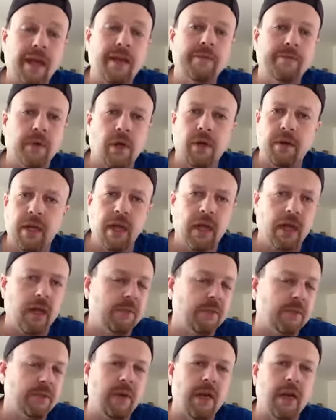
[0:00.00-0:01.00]
Oh yeah,
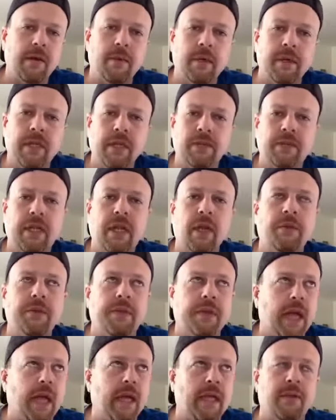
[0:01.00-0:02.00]
Mr. Edgar Martinez killed
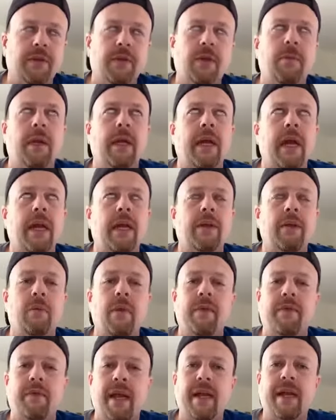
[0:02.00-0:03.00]
the Yankees. Oh my God, I couldn't
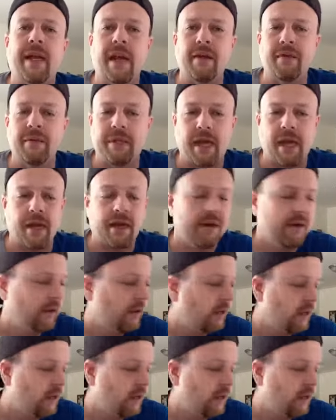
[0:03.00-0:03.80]
wait for that guy to retire.